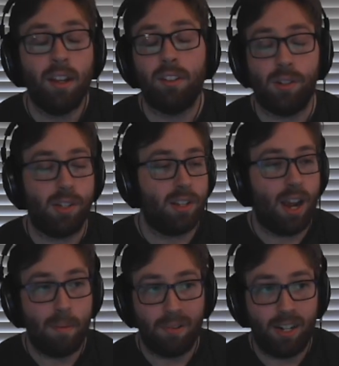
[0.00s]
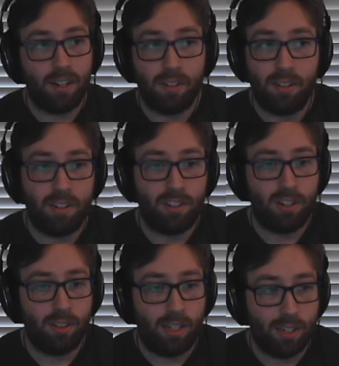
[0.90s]
So let's operate under
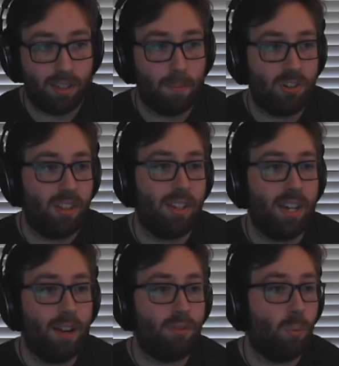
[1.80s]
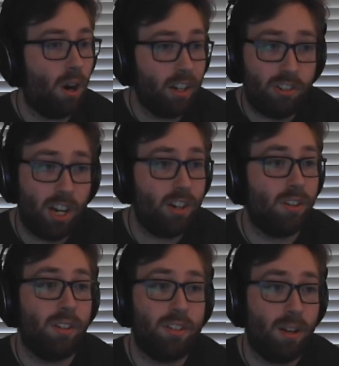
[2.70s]
the assumption the devs want to change
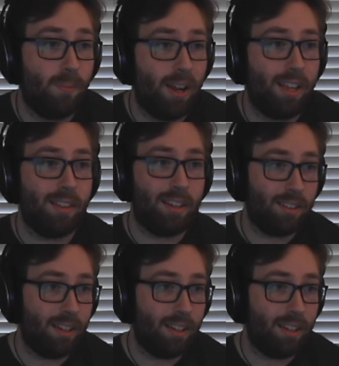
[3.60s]
her in some way.